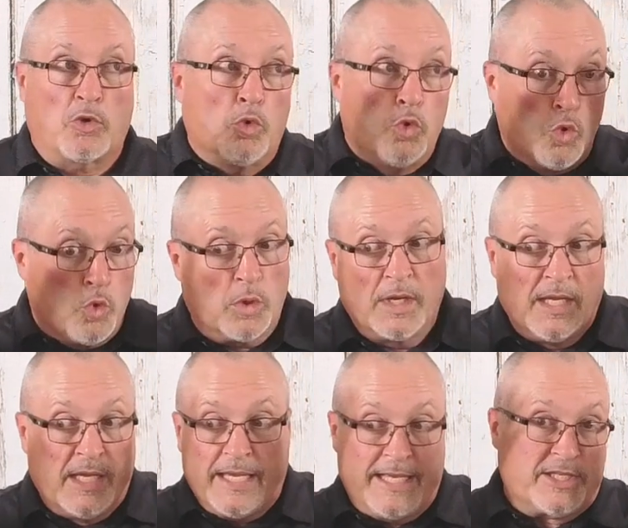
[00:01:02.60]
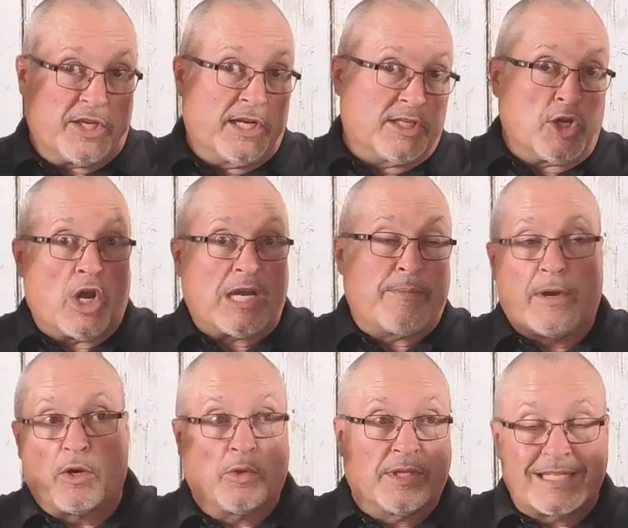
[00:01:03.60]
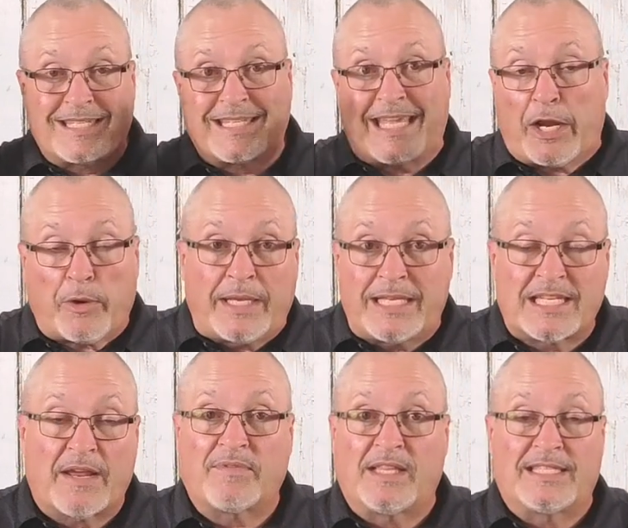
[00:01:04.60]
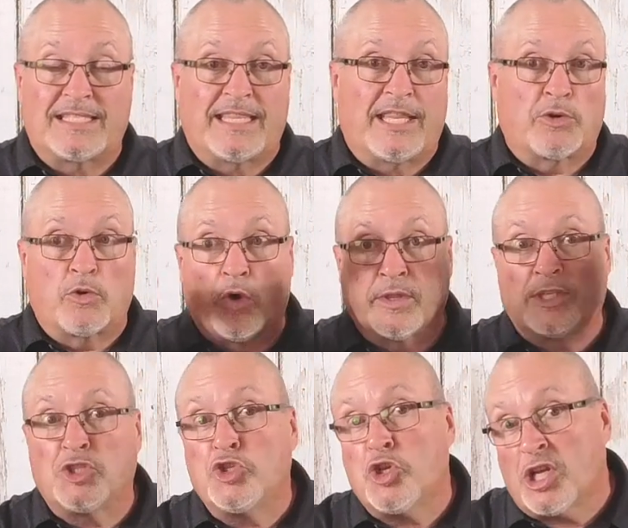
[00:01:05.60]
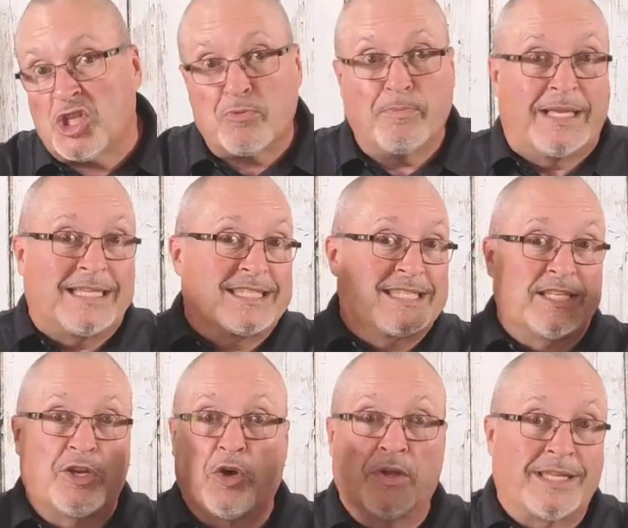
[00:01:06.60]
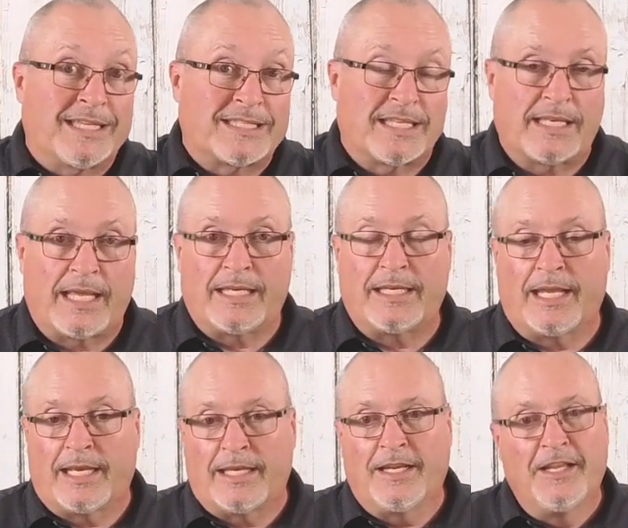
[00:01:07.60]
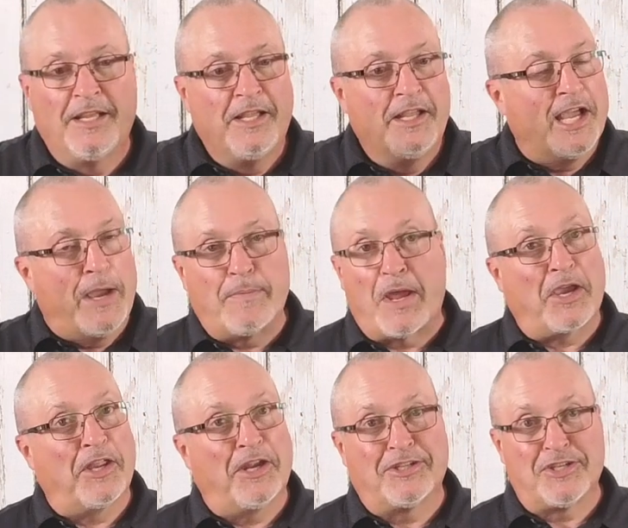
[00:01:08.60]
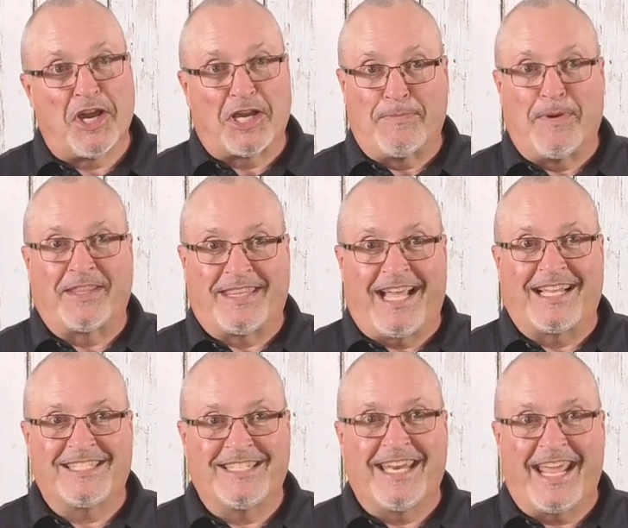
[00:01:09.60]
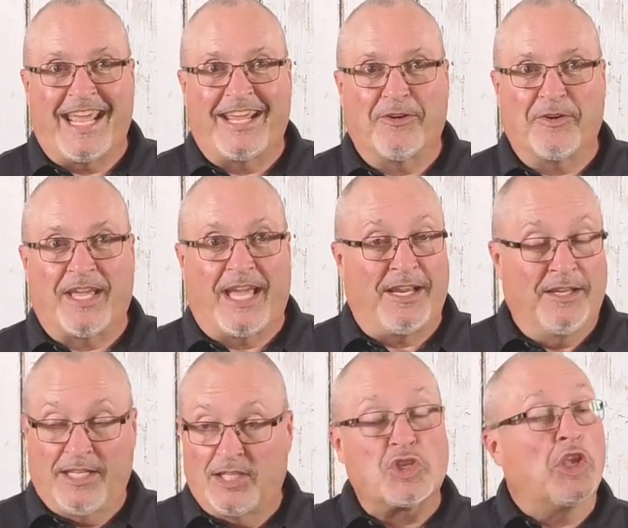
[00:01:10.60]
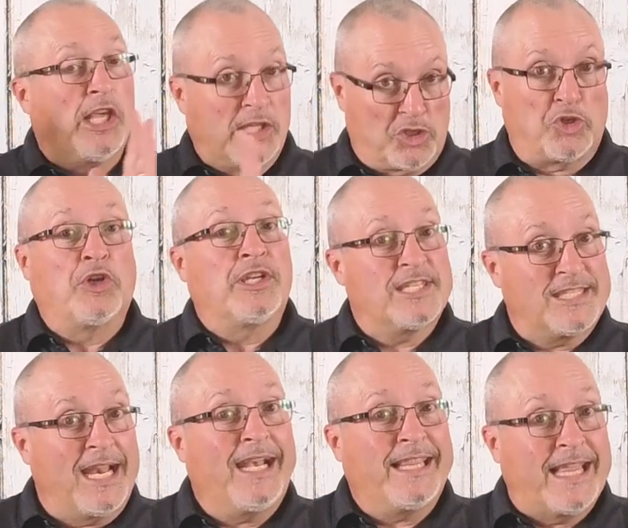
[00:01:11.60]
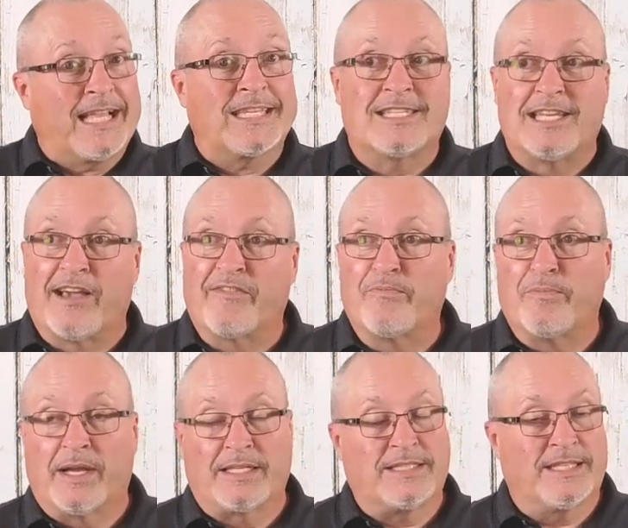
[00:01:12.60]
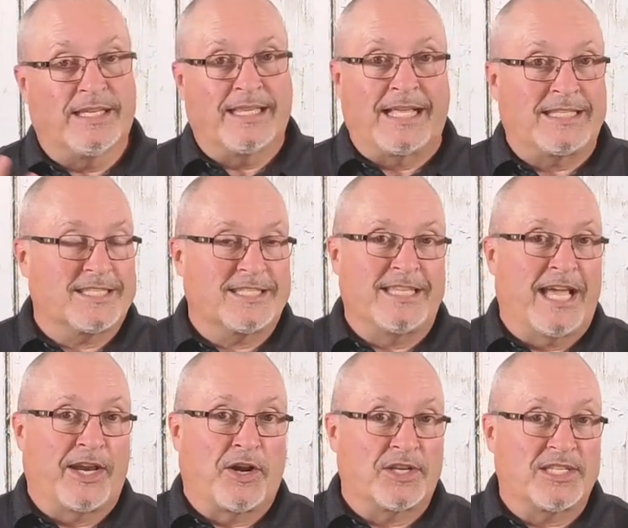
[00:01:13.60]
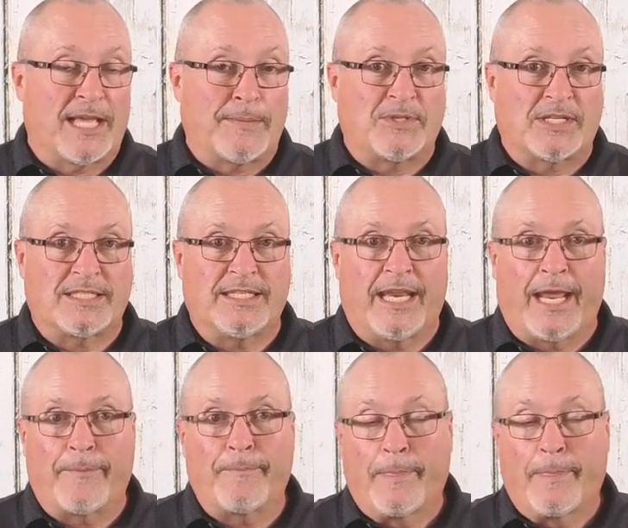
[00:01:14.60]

ooh, is he going to talk about all the scary stuff that's in there, all the judgments and all this? And I'm not going to talk about that today, okay? It's good to study that stuff, but that's not our subject today.